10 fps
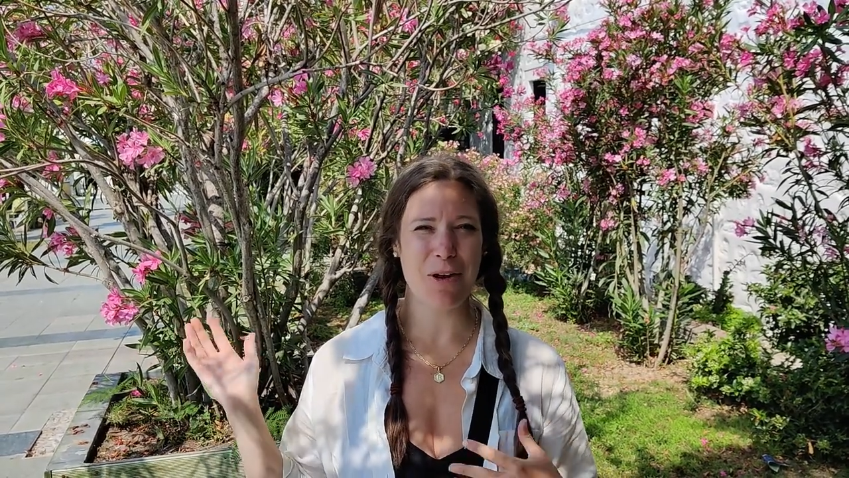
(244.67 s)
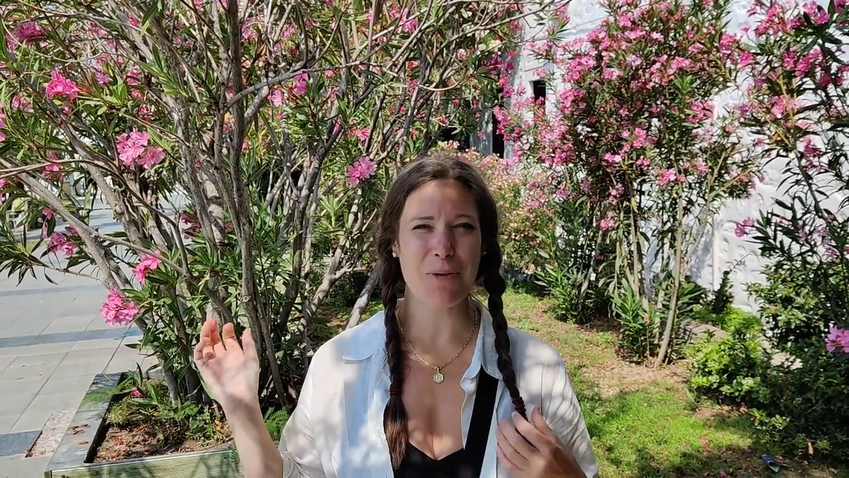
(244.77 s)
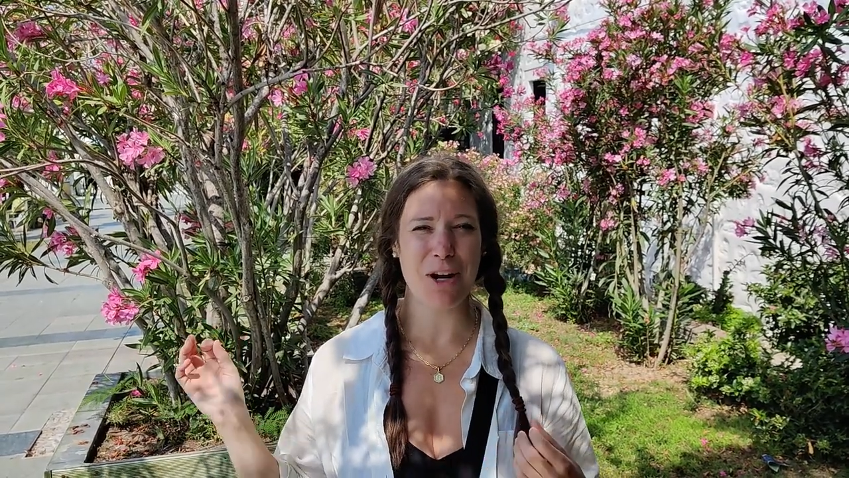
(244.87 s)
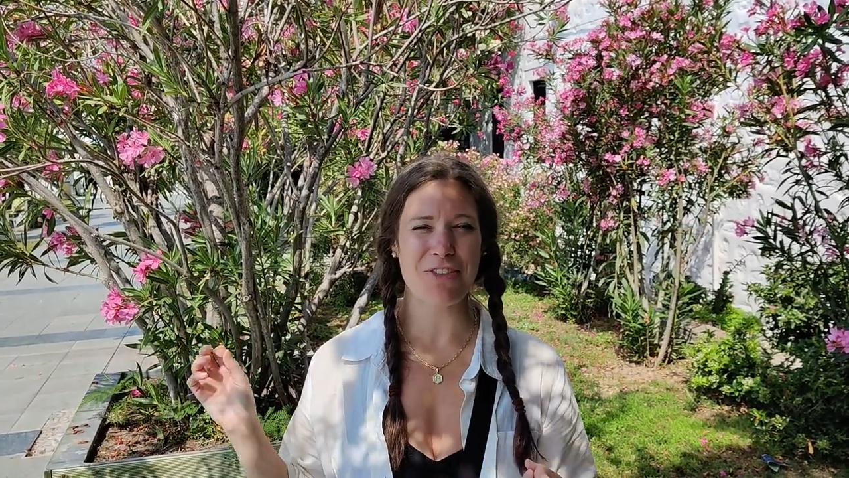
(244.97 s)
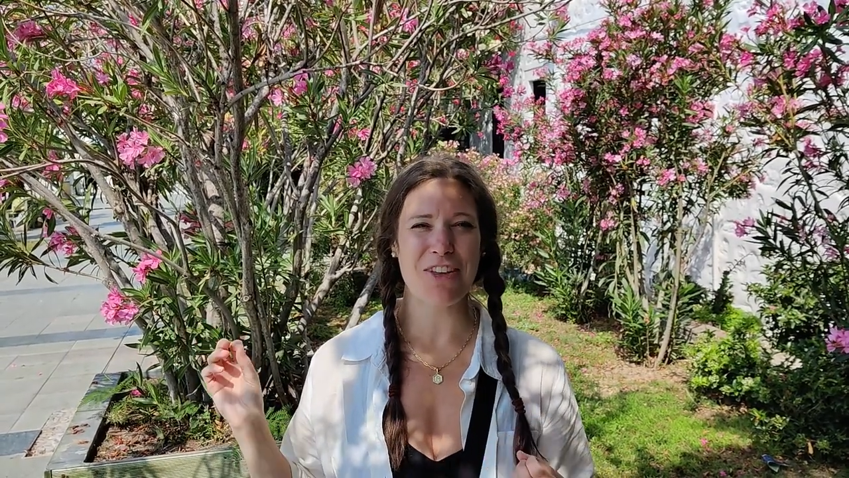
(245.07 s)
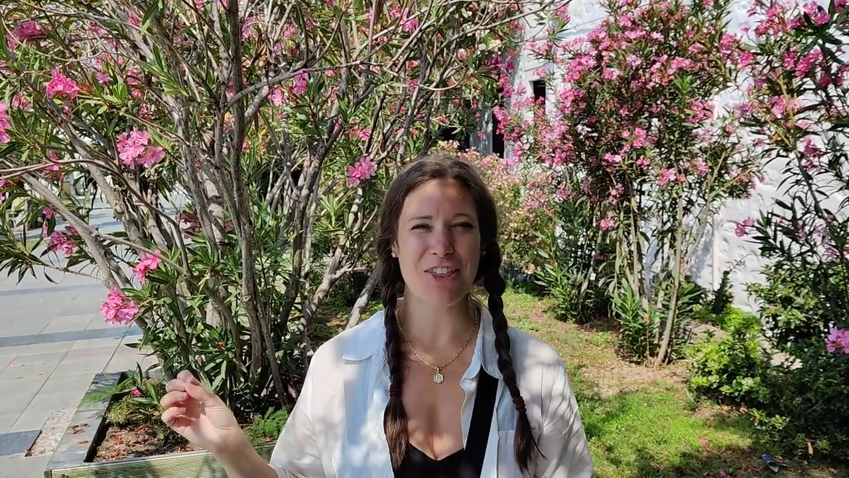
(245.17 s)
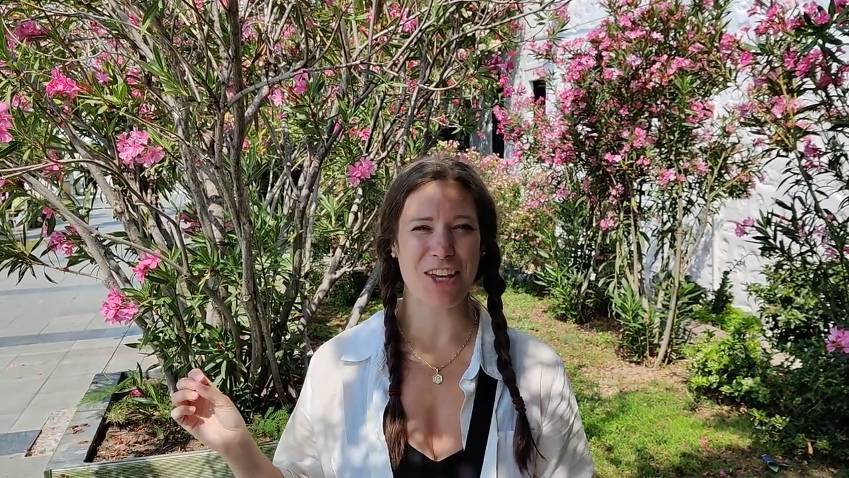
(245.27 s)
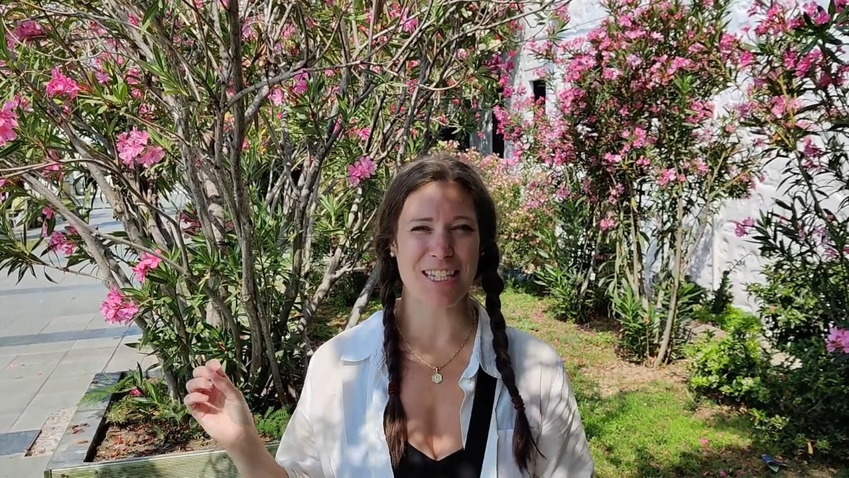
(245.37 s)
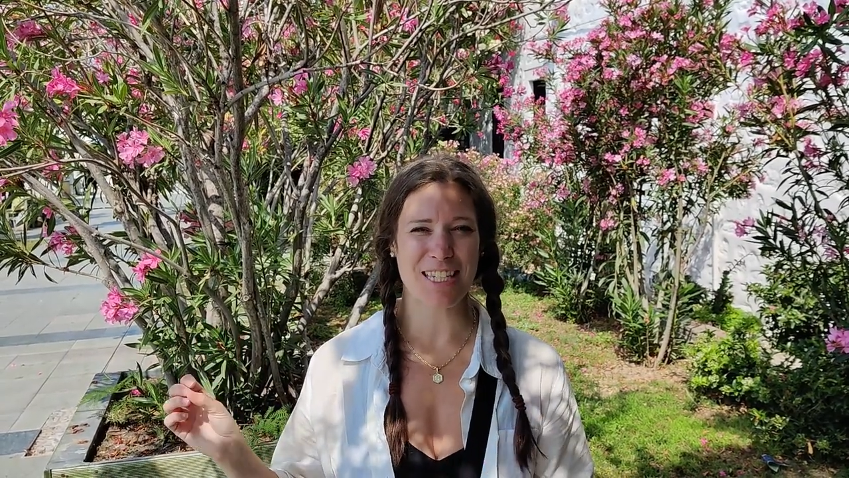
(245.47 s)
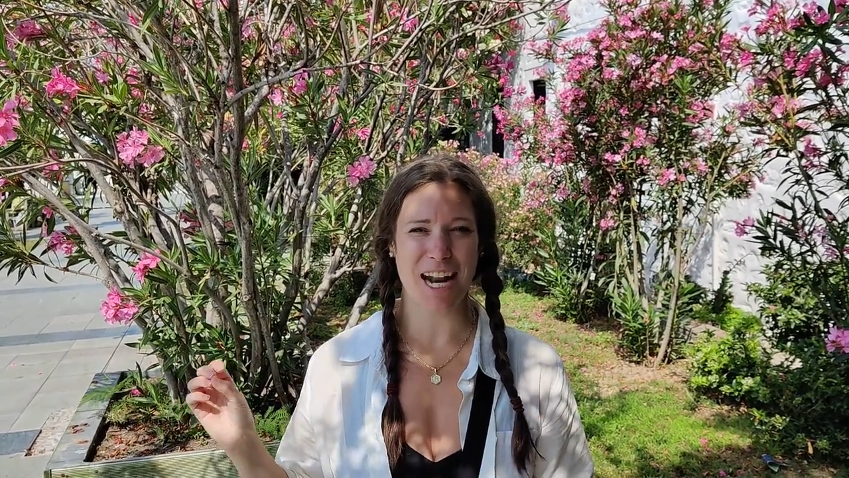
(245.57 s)
And one of the
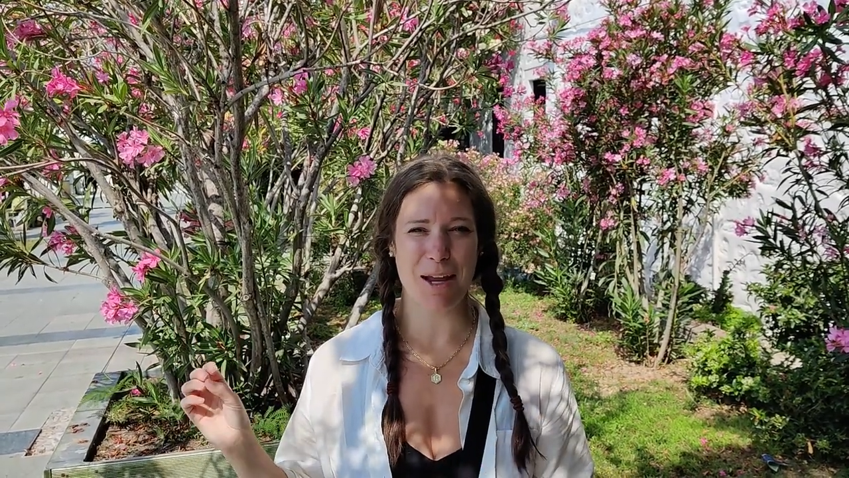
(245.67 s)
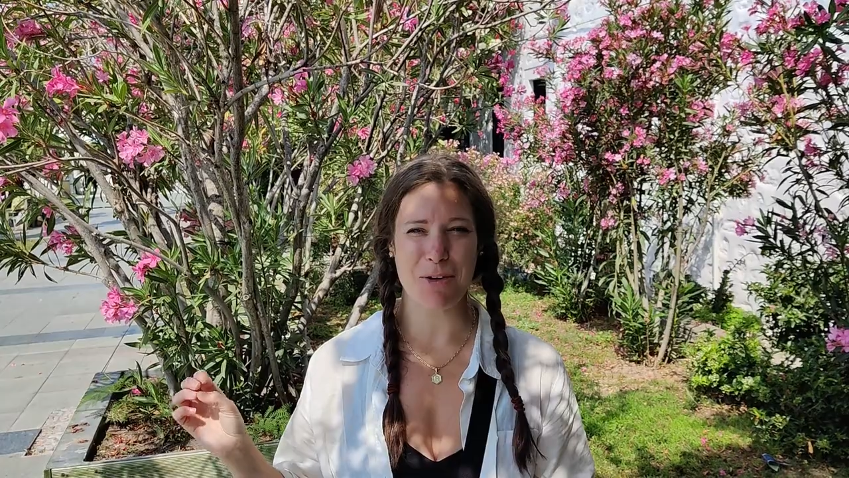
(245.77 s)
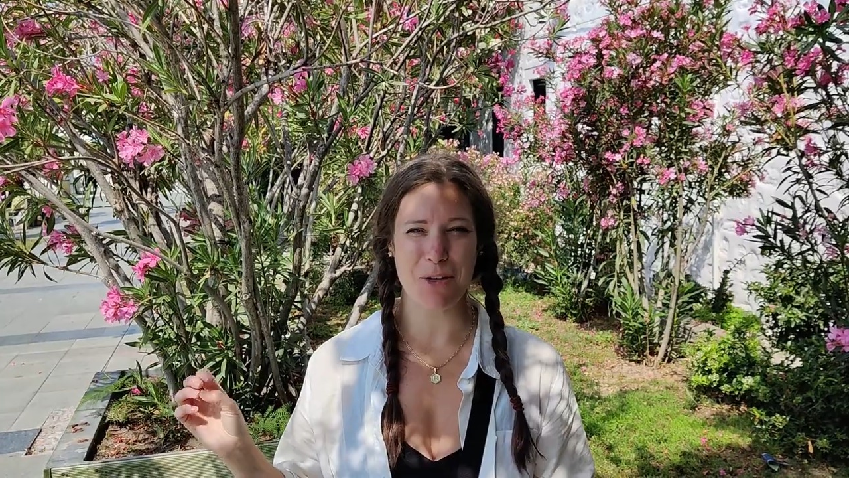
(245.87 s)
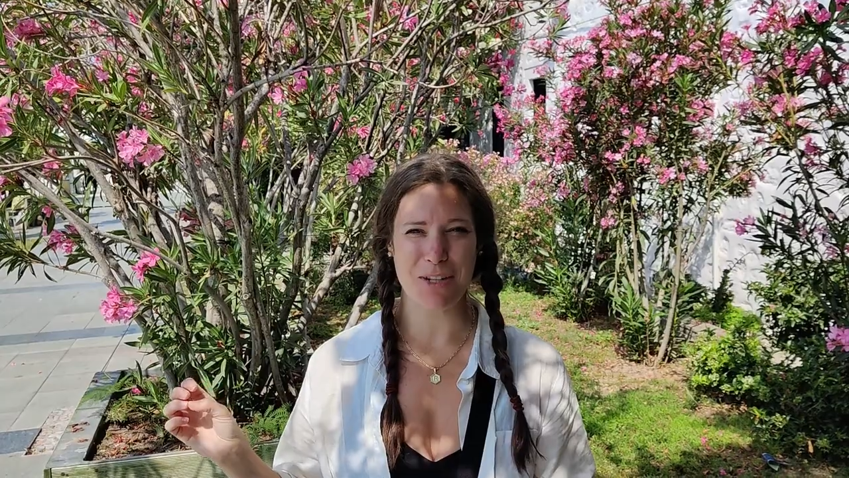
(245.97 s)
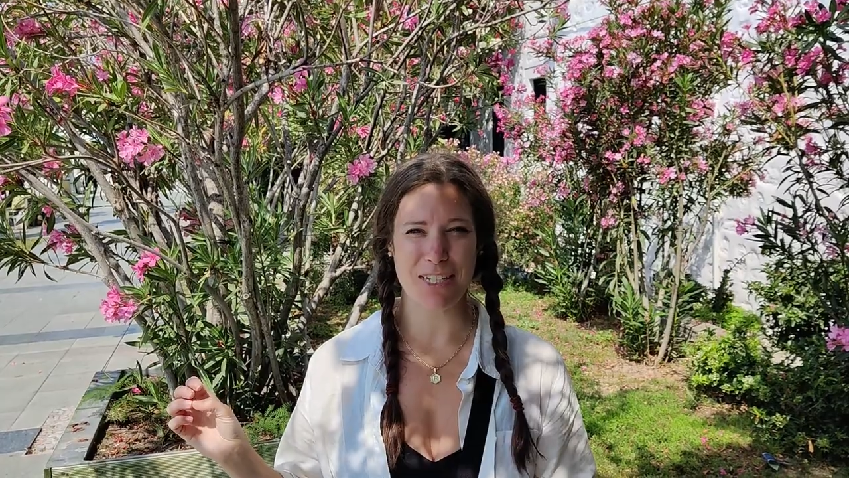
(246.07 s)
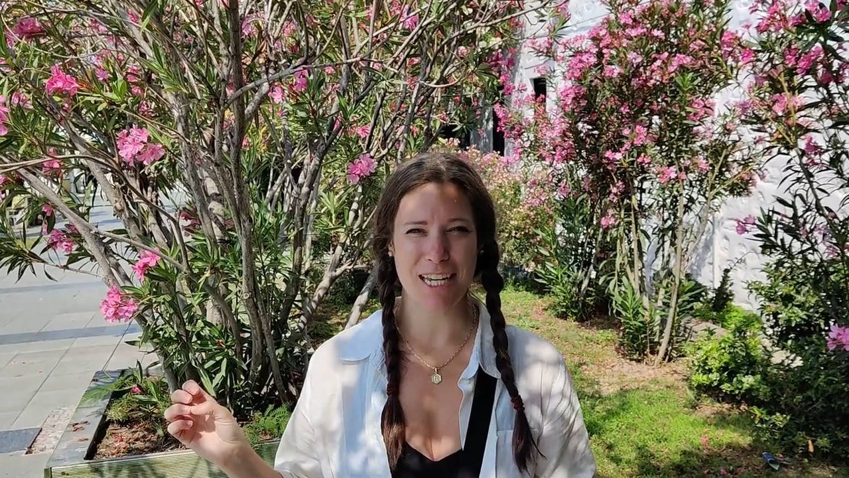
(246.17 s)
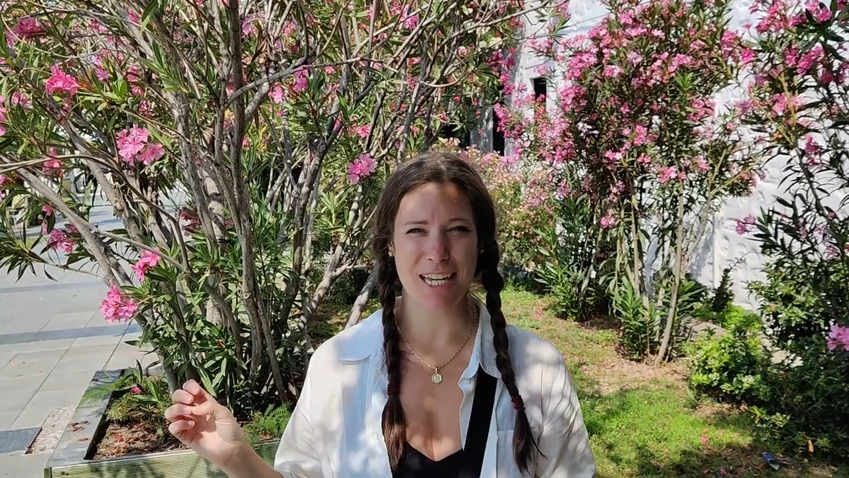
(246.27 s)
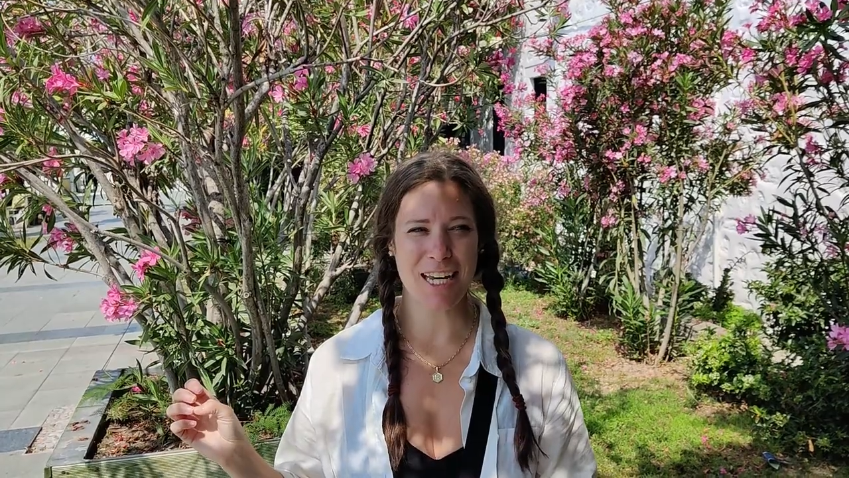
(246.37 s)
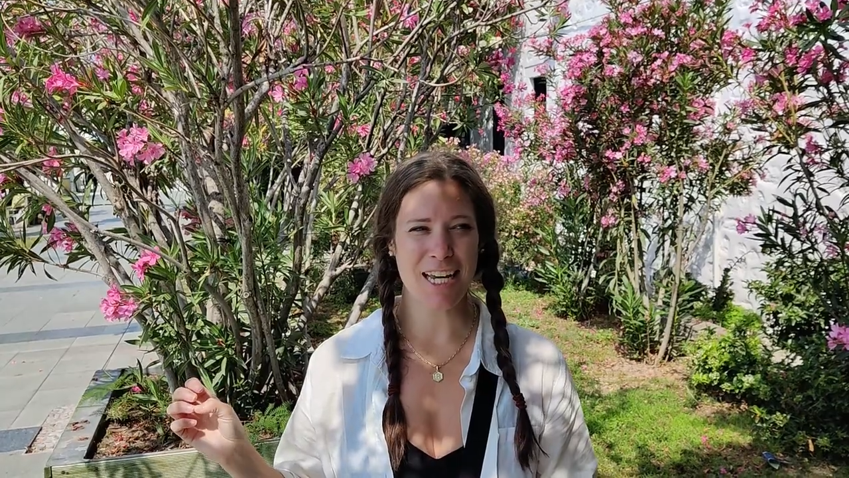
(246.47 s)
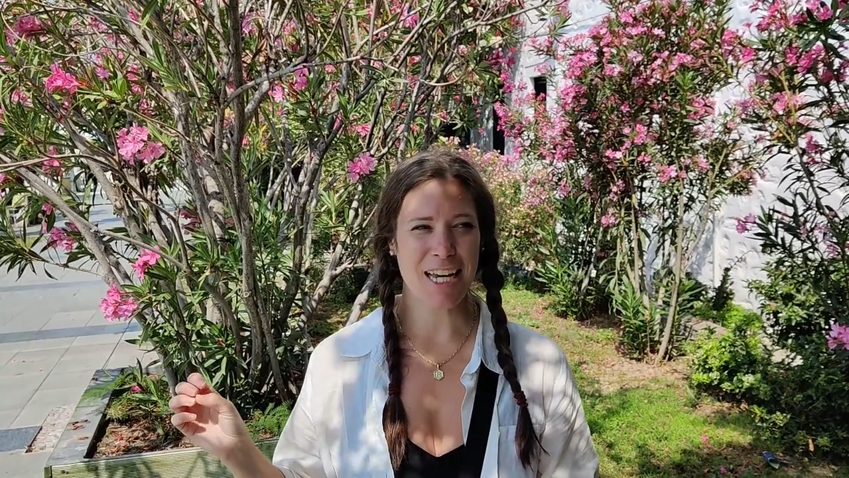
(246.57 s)
things that I'm noticing